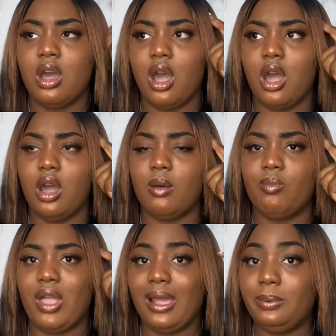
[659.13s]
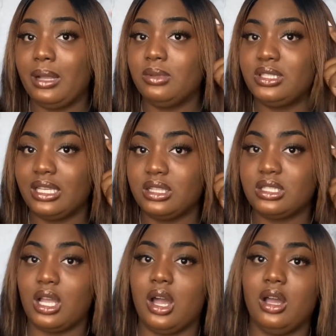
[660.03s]
I'd probably take this
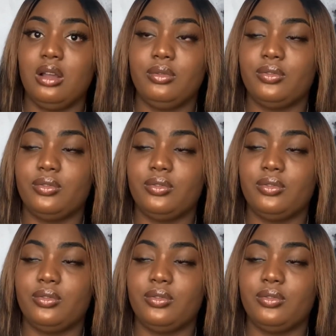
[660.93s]
off